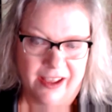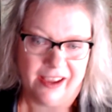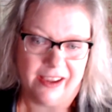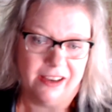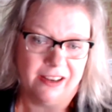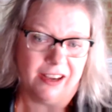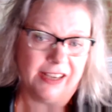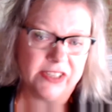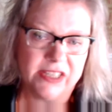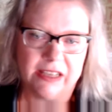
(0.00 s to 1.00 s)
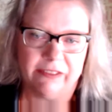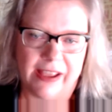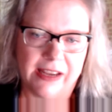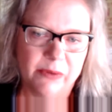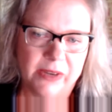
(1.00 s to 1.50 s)
And I just think if
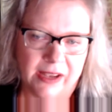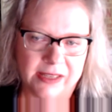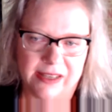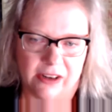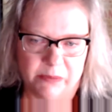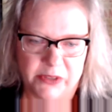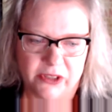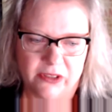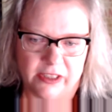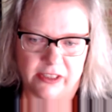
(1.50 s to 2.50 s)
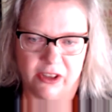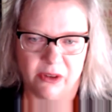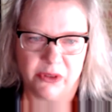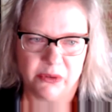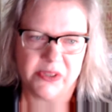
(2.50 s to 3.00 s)
anyone has that opportunity to go
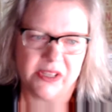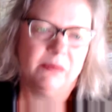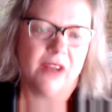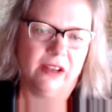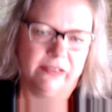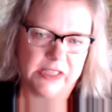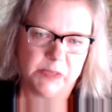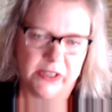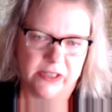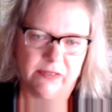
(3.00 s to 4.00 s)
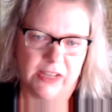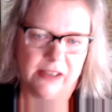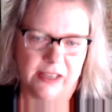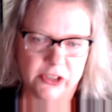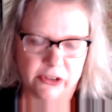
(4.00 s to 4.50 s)
through some kind of experience of that
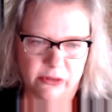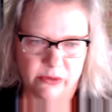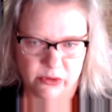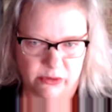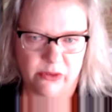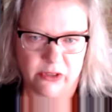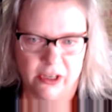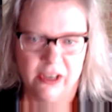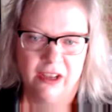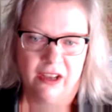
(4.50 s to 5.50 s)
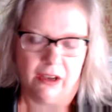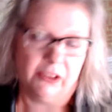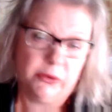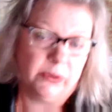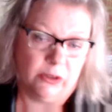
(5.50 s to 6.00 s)
nature through SUSK,
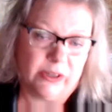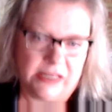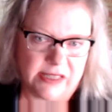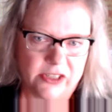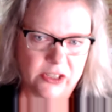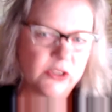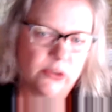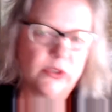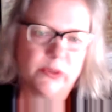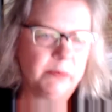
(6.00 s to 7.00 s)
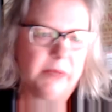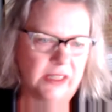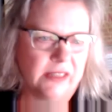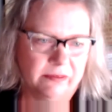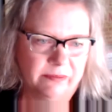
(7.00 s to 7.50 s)
through an organization, SUSK would be it.